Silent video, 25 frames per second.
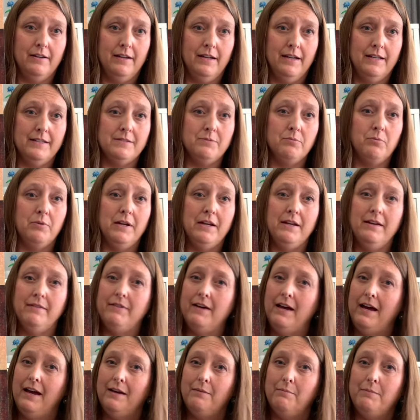It's one I've
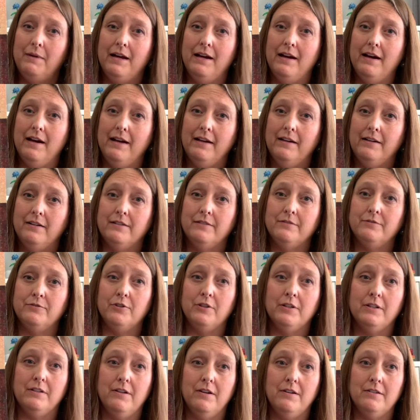had my eye on
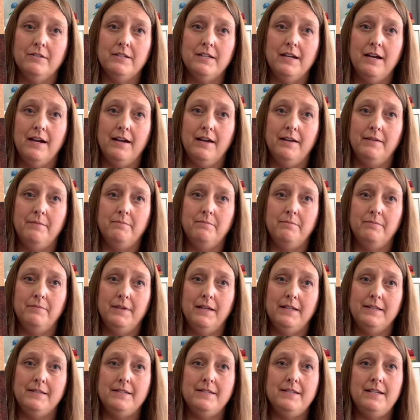for a long time.
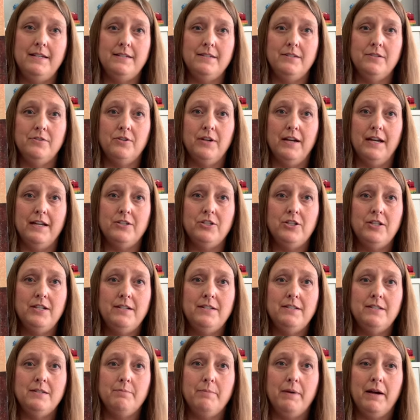It's Seasonal
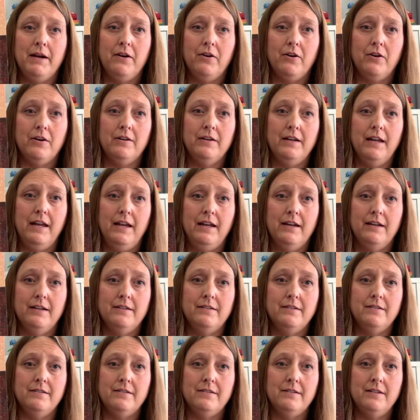Etchings by Heart and
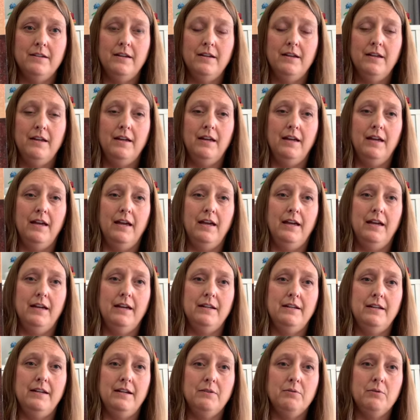Hand,
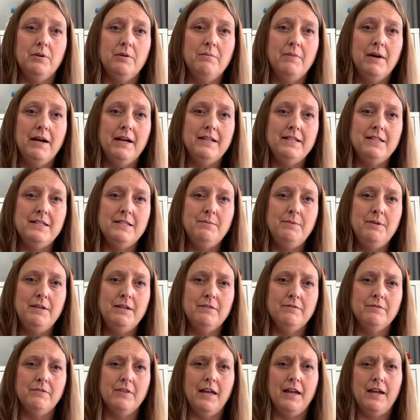and it reminds me
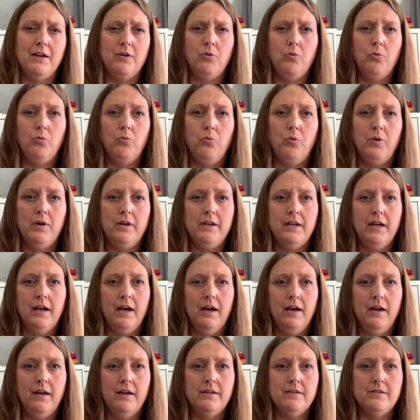of like
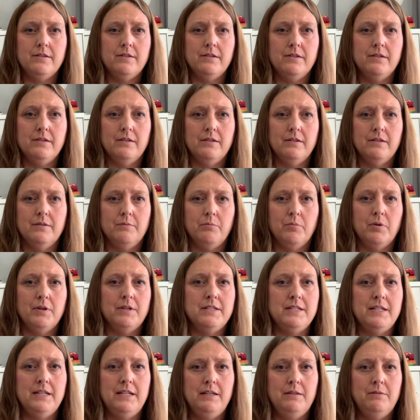woodcut
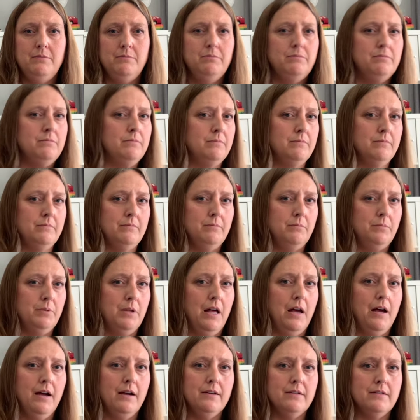printing
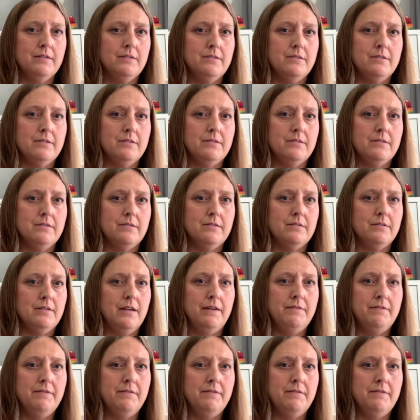blocks.